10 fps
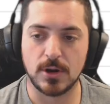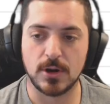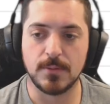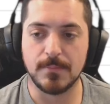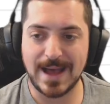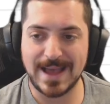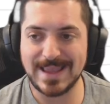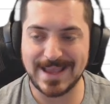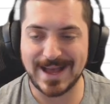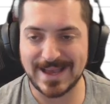are my
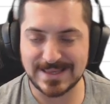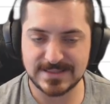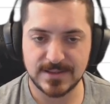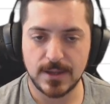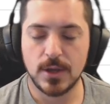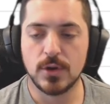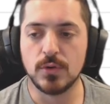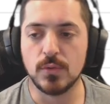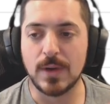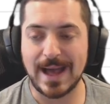guys
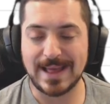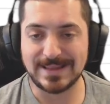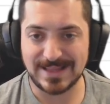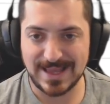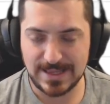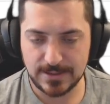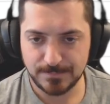who I like,